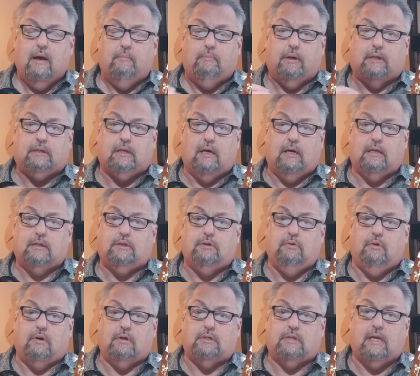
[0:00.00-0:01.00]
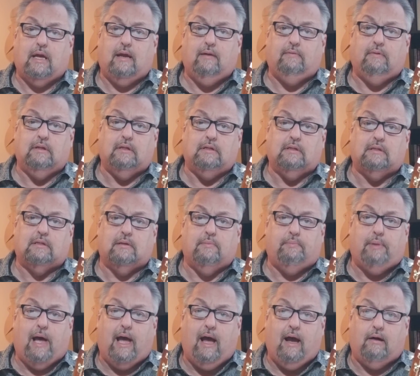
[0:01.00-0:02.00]
But to us who are saved, it is the
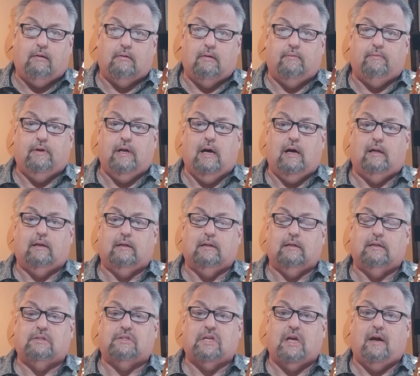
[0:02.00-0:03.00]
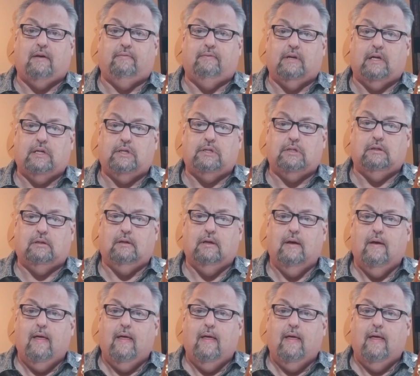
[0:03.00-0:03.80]
power of God unto salvation.